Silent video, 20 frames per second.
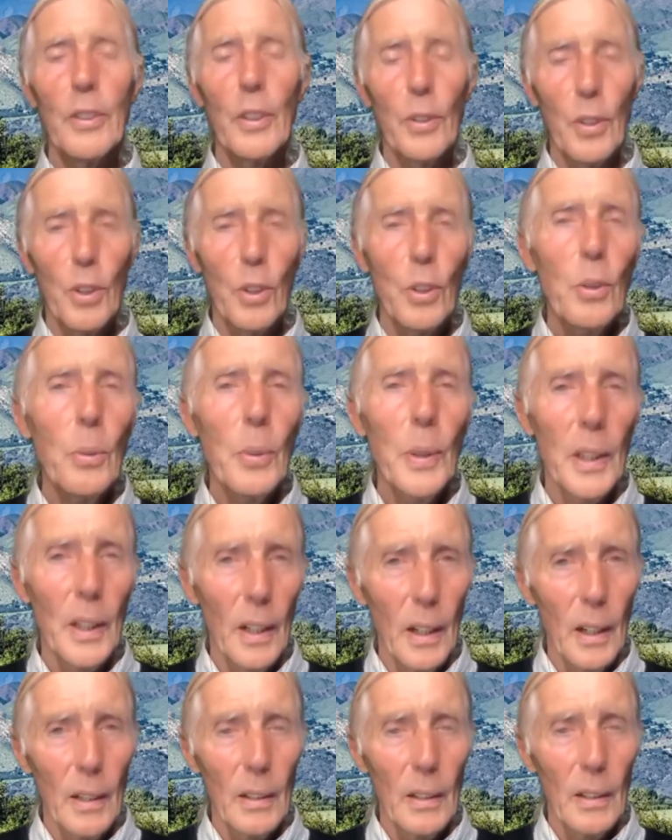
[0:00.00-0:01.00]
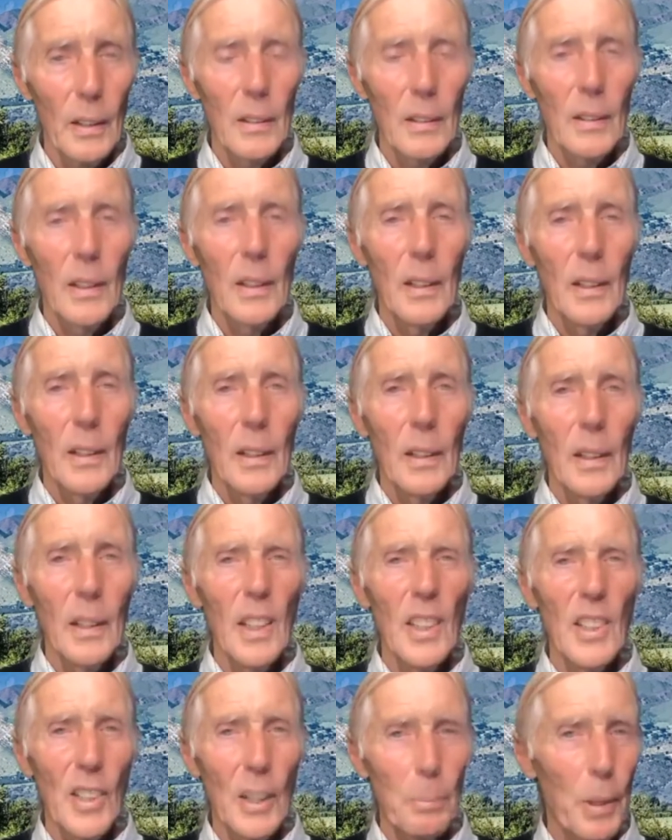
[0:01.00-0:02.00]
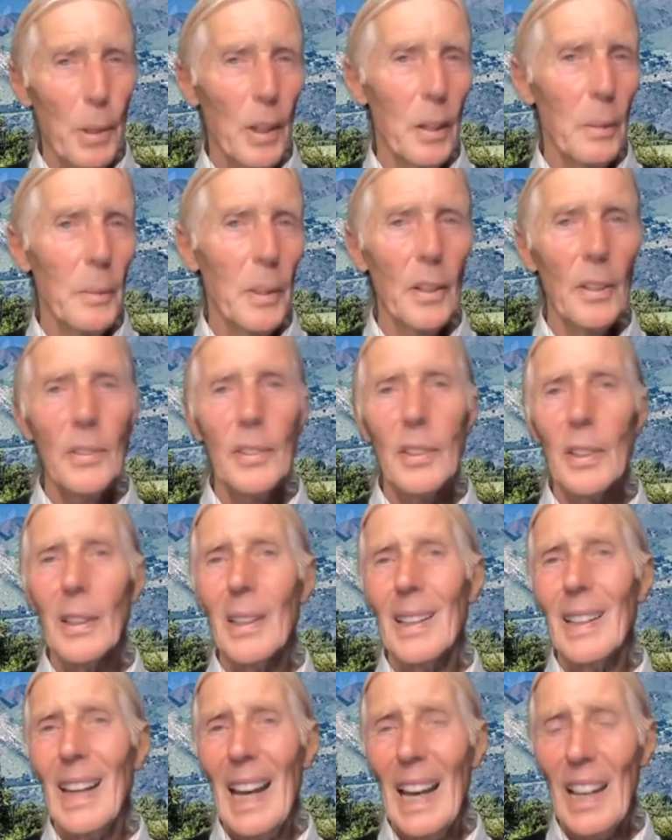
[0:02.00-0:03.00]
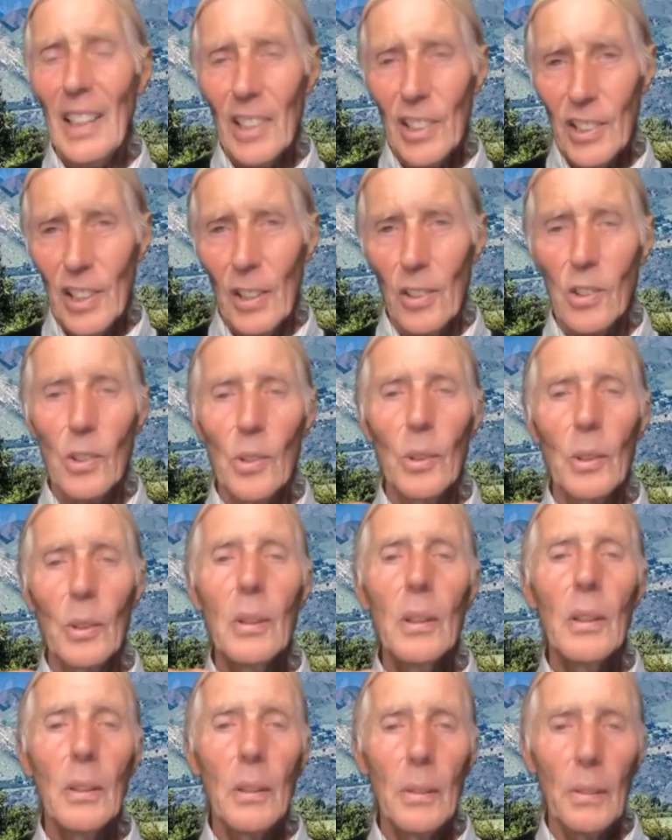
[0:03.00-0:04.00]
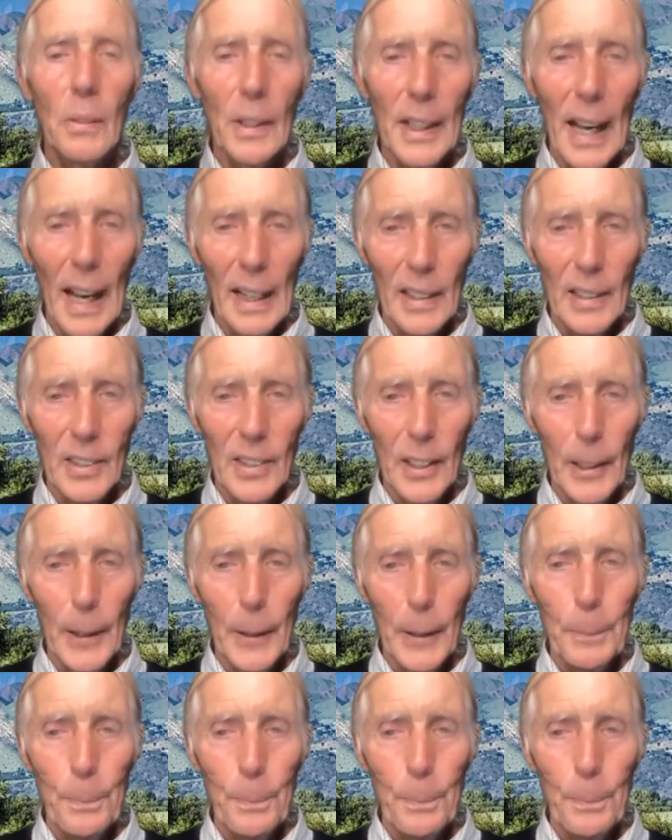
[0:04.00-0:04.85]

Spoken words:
of who we are is a permanent and essential reality.